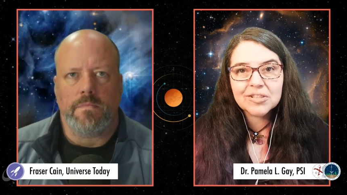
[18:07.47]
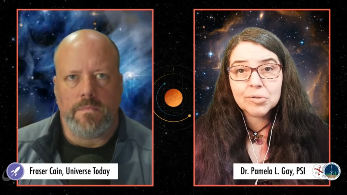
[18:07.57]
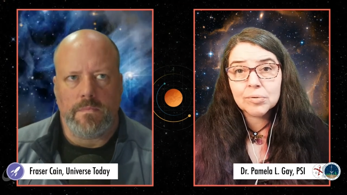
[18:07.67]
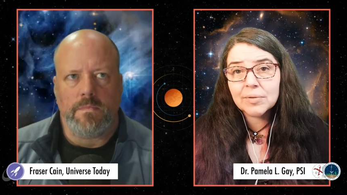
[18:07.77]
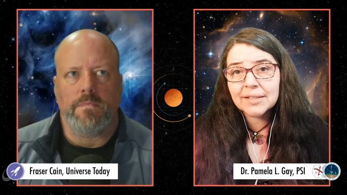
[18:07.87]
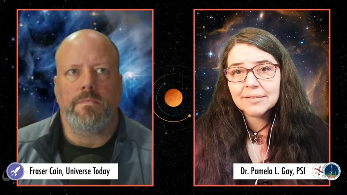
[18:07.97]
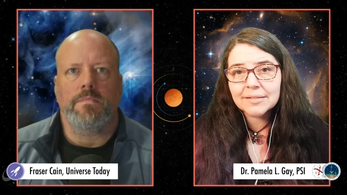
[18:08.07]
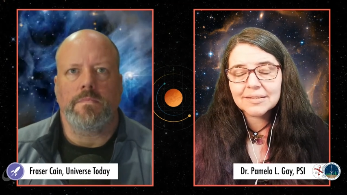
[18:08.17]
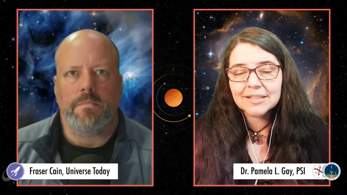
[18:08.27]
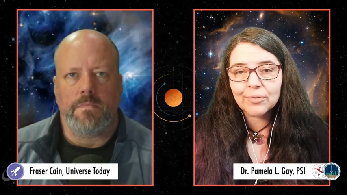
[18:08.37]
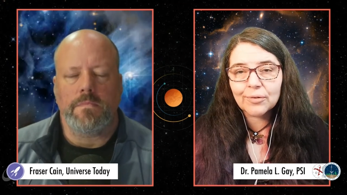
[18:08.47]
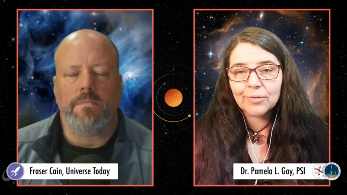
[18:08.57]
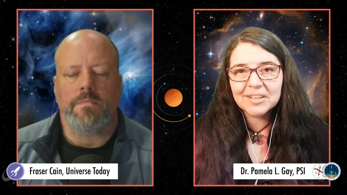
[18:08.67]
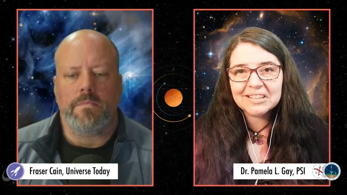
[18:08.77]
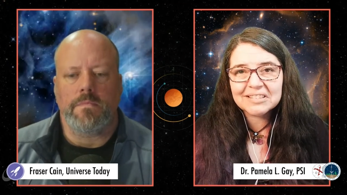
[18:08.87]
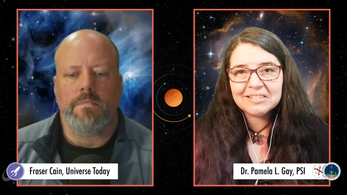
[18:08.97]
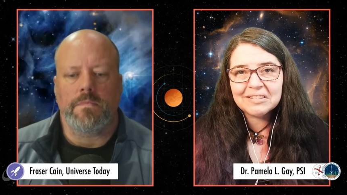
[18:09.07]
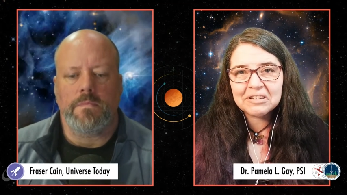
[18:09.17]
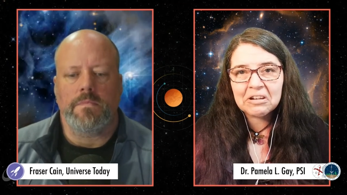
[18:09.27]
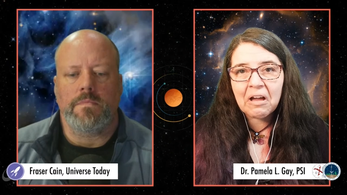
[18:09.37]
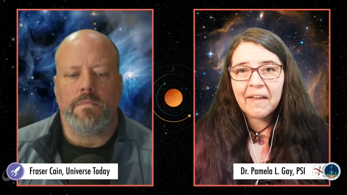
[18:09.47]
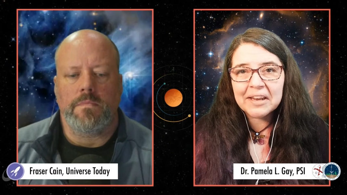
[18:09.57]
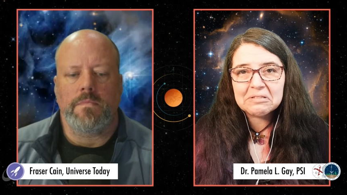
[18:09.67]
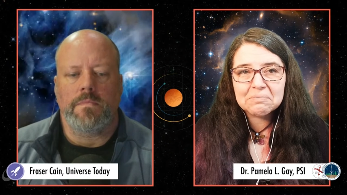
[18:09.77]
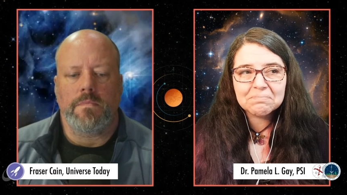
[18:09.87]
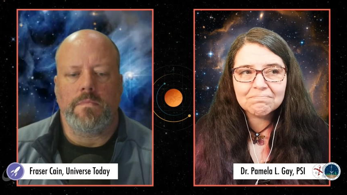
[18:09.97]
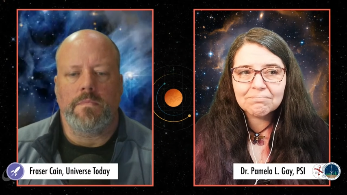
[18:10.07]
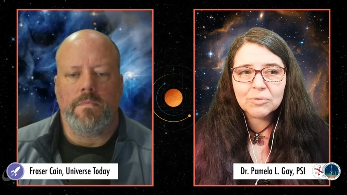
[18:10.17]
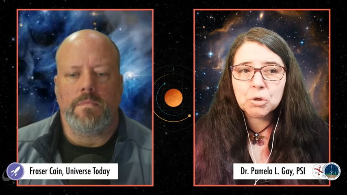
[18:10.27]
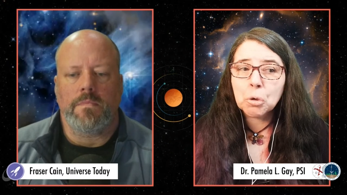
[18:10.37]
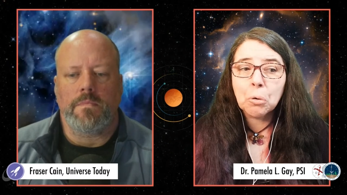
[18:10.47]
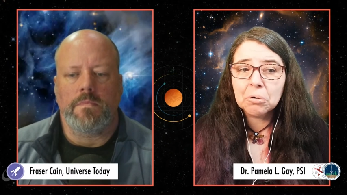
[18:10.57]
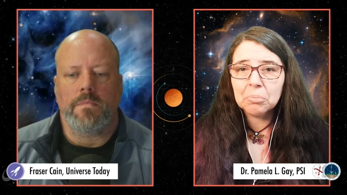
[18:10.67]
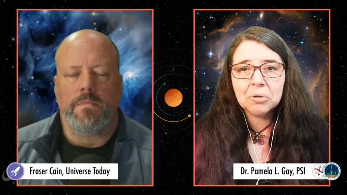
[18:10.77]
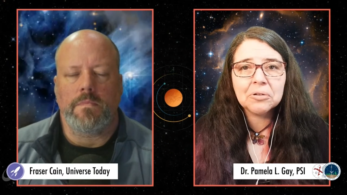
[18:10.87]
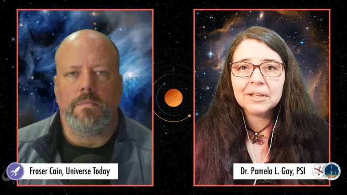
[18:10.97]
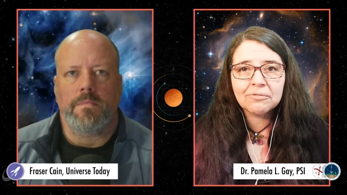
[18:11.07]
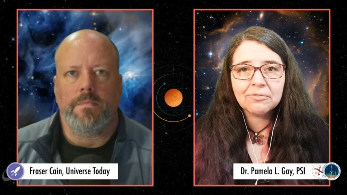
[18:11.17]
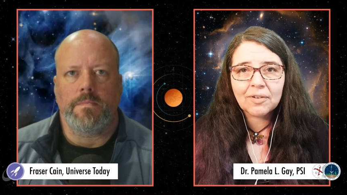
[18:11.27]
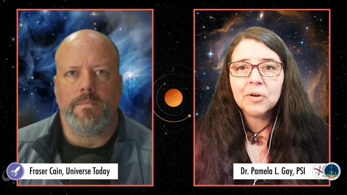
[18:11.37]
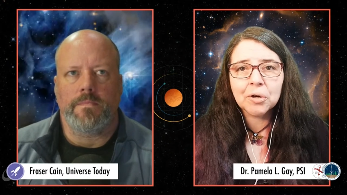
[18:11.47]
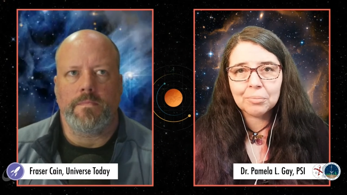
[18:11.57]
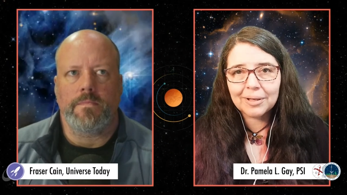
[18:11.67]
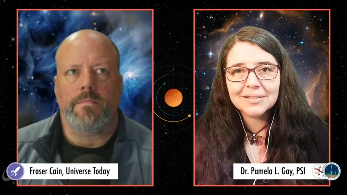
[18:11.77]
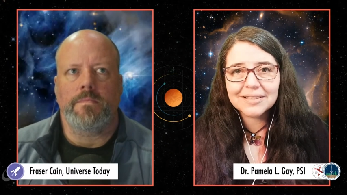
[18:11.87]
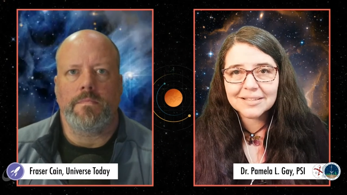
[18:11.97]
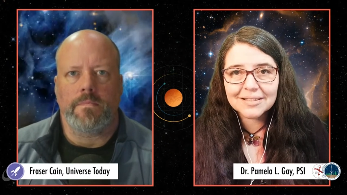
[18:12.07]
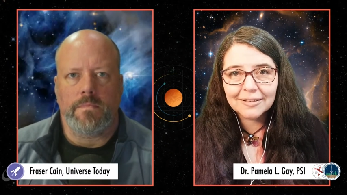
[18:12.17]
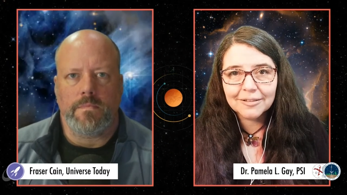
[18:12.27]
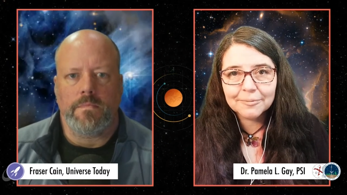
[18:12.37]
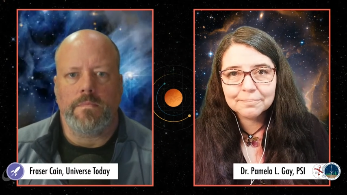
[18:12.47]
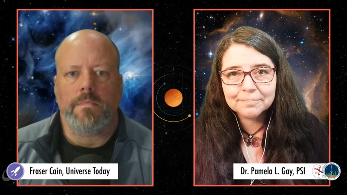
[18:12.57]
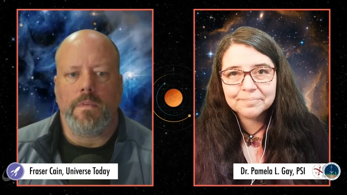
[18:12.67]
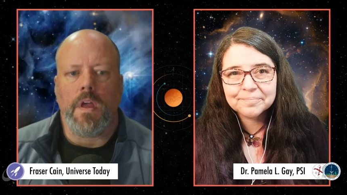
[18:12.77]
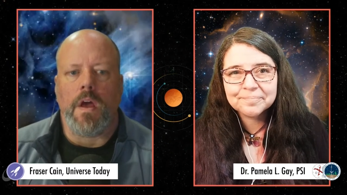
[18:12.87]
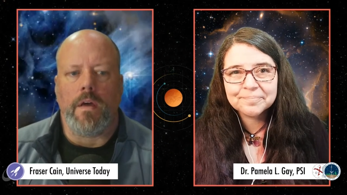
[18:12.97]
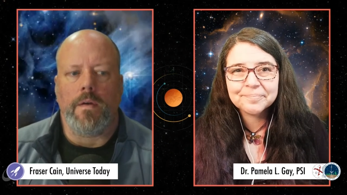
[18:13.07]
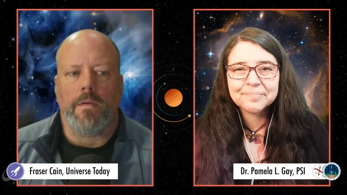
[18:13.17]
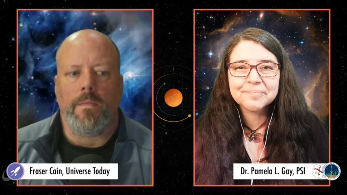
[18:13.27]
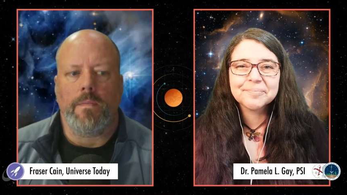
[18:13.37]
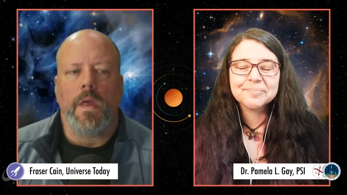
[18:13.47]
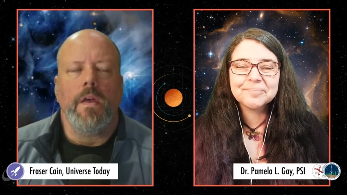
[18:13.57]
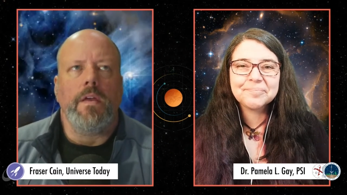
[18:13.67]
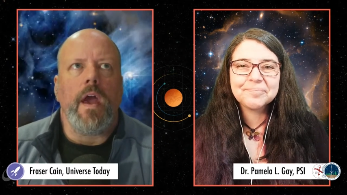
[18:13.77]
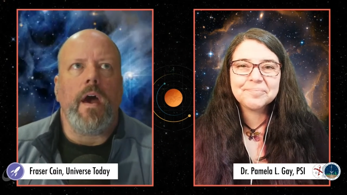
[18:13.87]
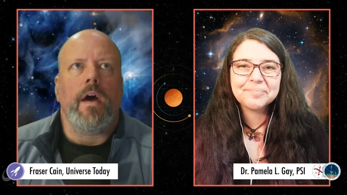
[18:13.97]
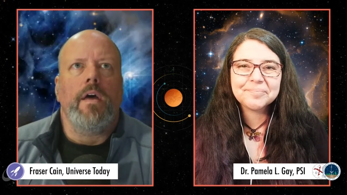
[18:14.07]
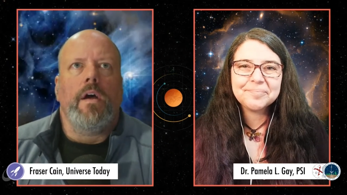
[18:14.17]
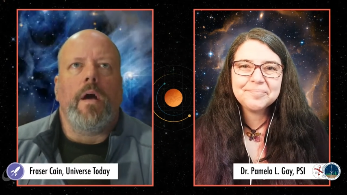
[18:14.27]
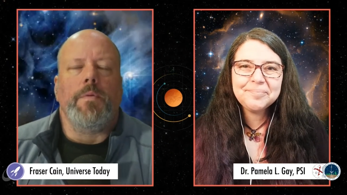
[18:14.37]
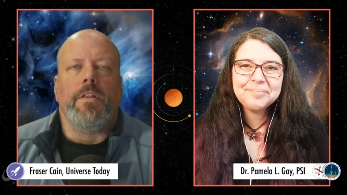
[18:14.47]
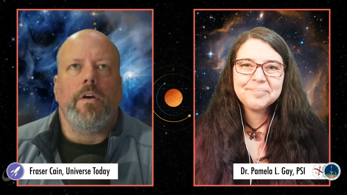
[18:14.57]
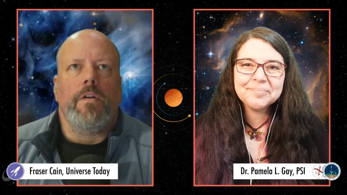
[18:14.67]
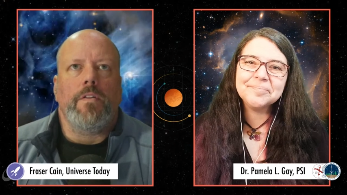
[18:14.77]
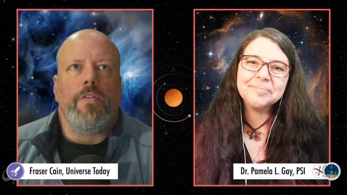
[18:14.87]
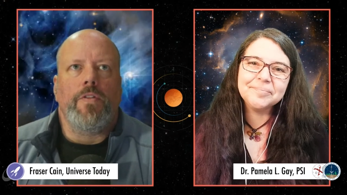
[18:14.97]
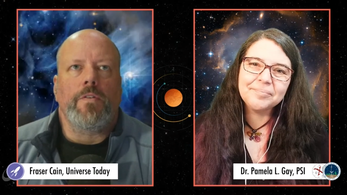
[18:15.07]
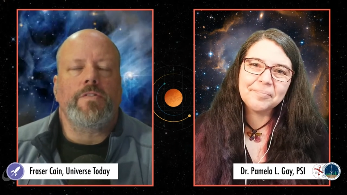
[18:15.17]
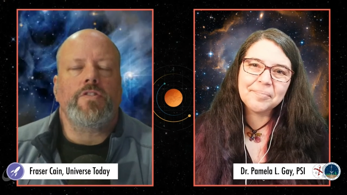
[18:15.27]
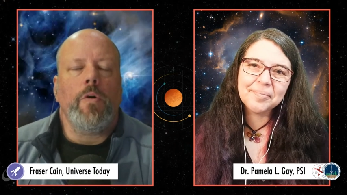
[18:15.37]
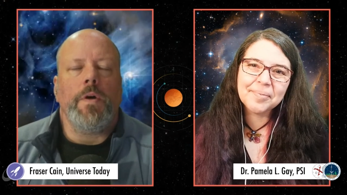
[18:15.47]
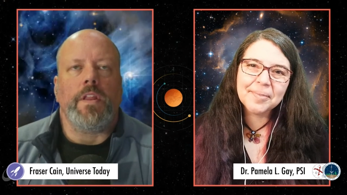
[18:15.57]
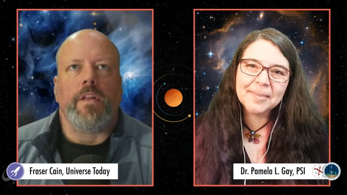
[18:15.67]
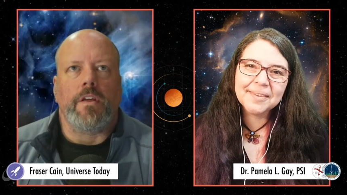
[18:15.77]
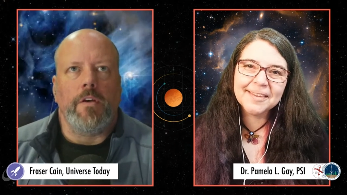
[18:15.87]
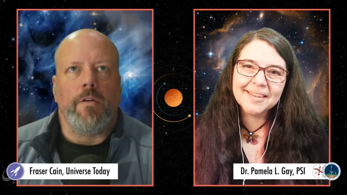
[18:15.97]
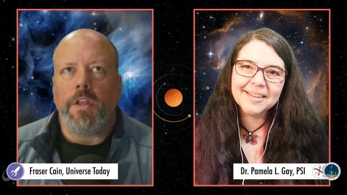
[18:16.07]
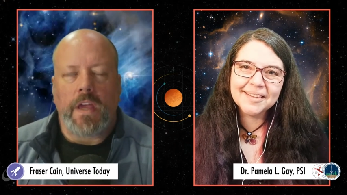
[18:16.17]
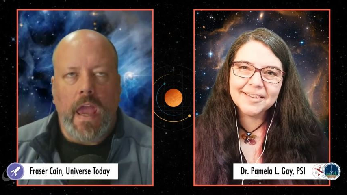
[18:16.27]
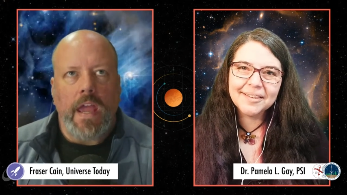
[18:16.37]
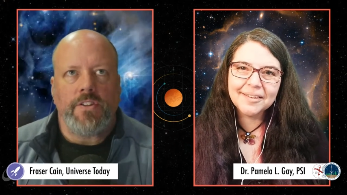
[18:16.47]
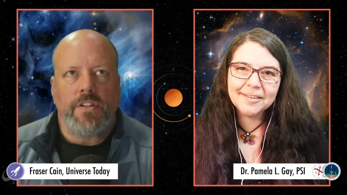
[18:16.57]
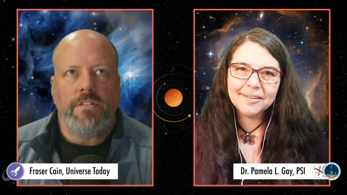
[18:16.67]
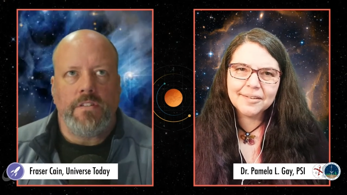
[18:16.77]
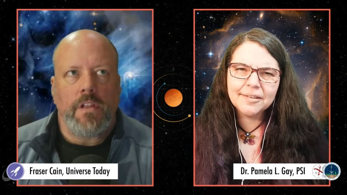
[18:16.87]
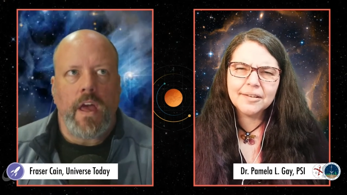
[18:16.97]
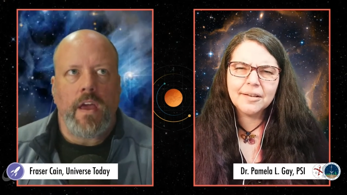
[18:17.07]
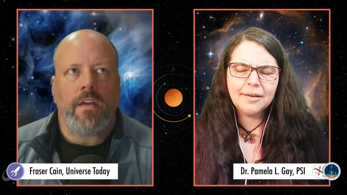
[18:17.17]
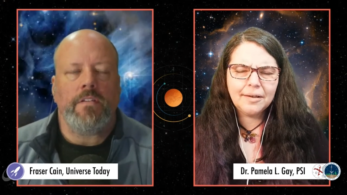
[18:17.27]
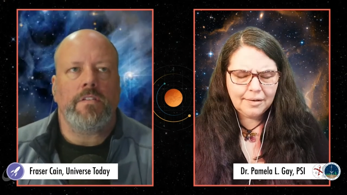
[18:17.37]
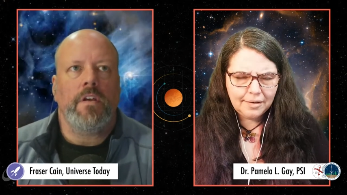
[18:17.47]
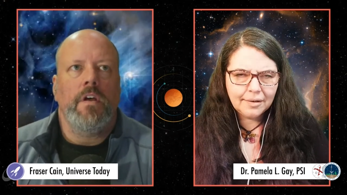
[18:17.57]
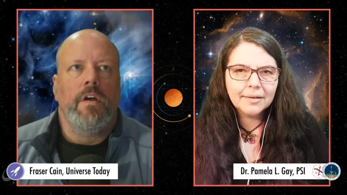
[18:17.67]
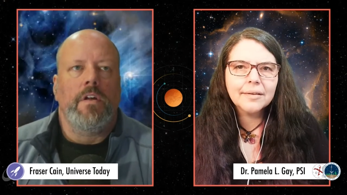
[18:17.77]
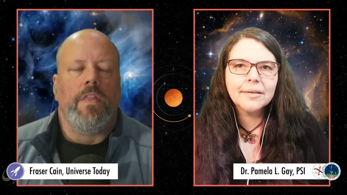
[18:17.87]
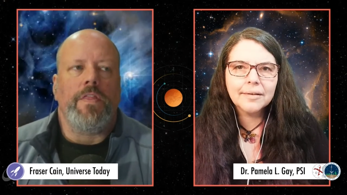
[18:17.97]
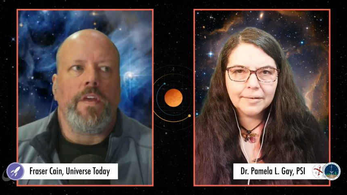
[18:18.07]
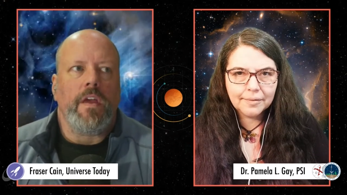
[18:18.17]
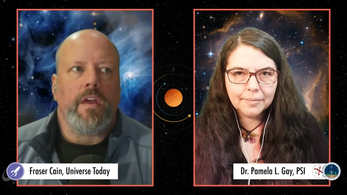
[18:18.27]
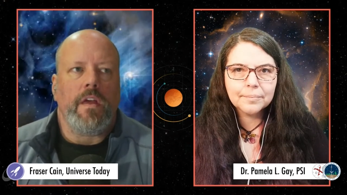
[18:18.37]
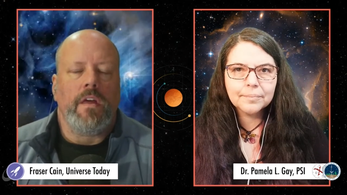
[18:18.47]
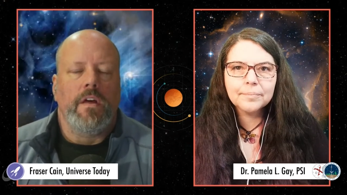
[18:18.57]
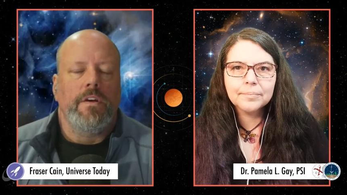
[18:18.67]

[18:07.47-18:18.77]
Speaker 1: to these different not normal environments.
Speaker 2: Yeah. Yeah. I mean, there's so many The communication delays, the